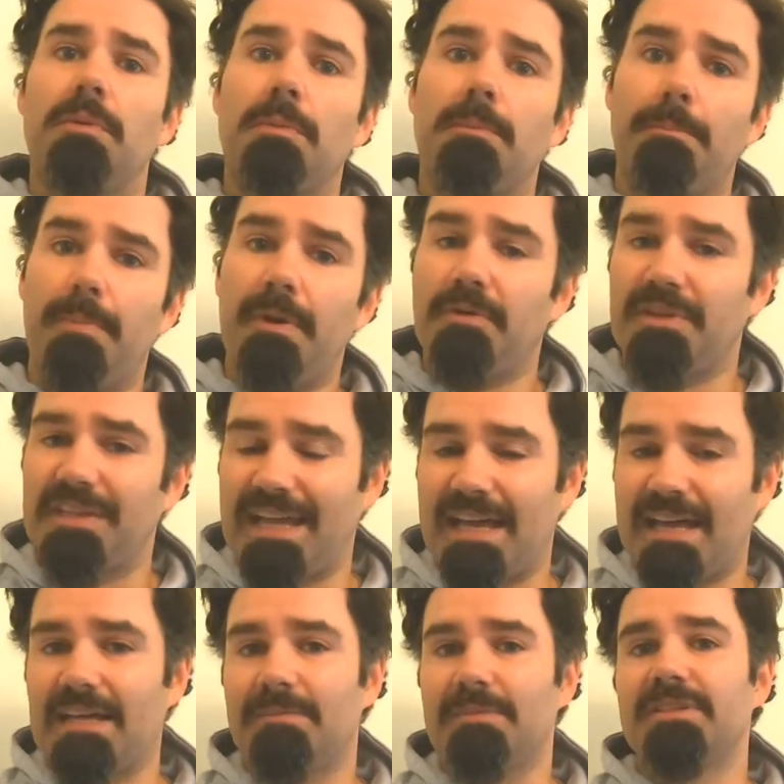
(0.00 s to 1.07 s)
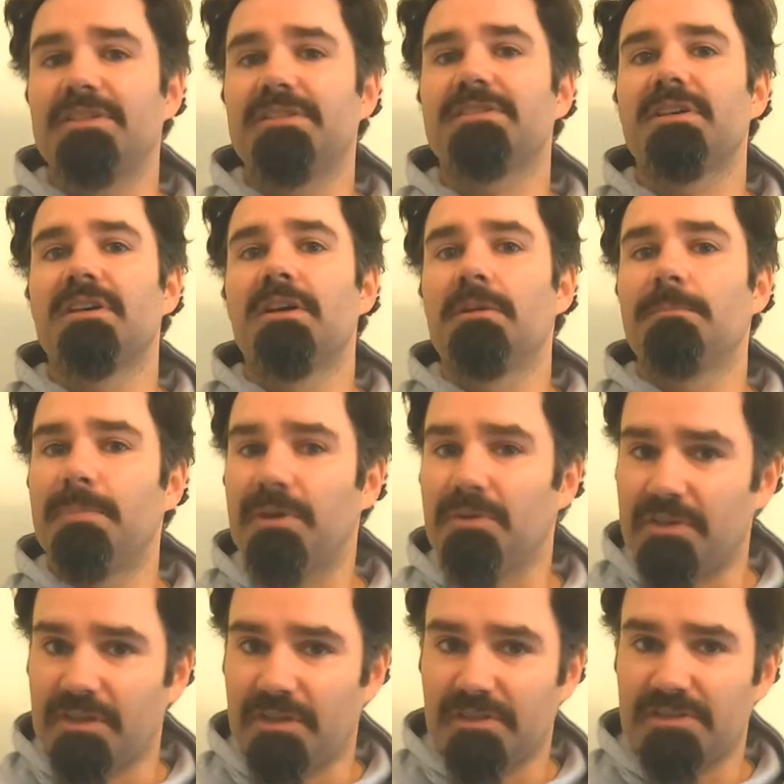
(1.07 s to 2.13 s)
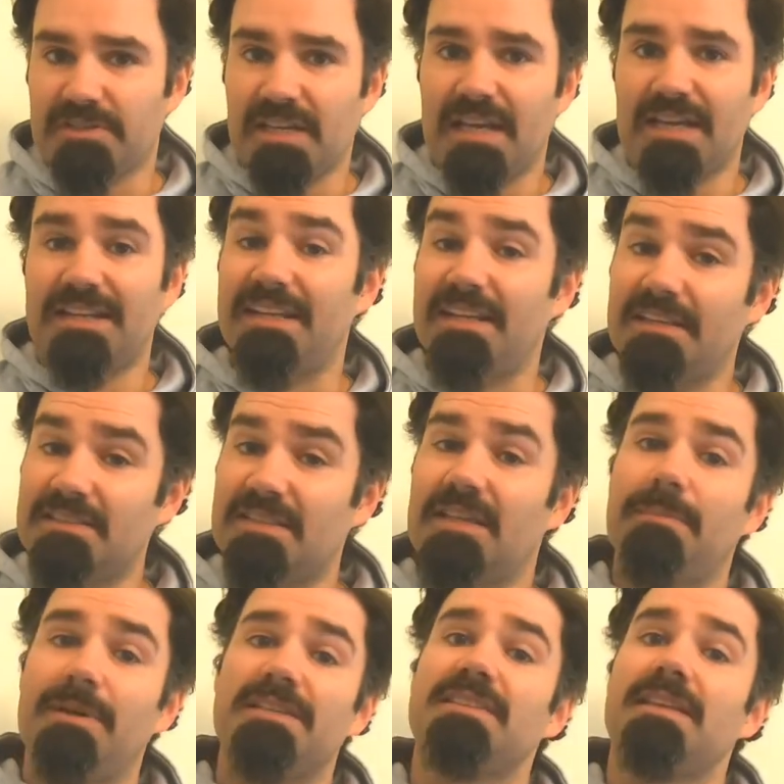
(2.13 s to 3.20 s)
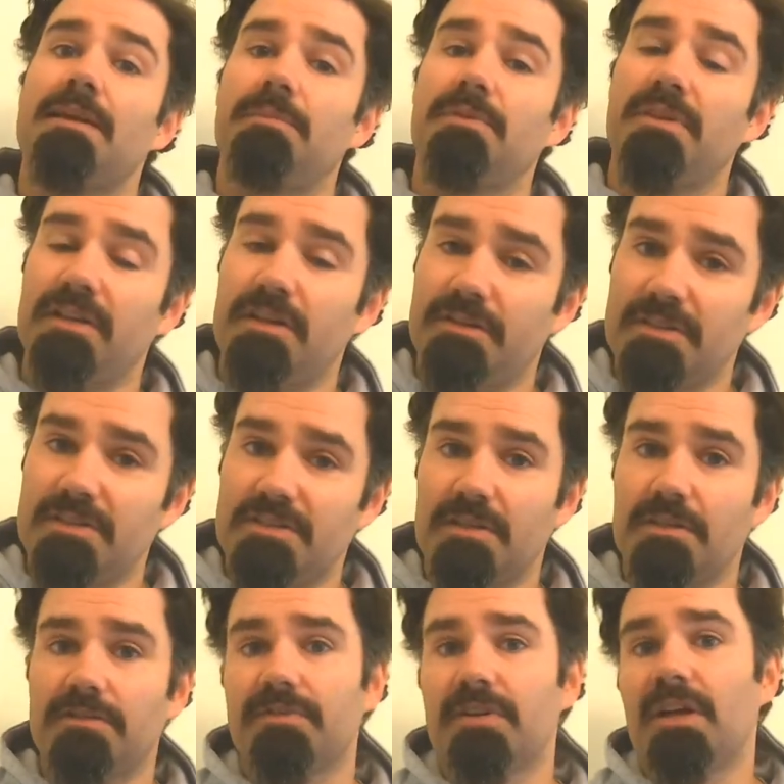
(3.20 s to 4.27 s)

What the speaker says: building habits, building understanding, step-by-step layering stuff,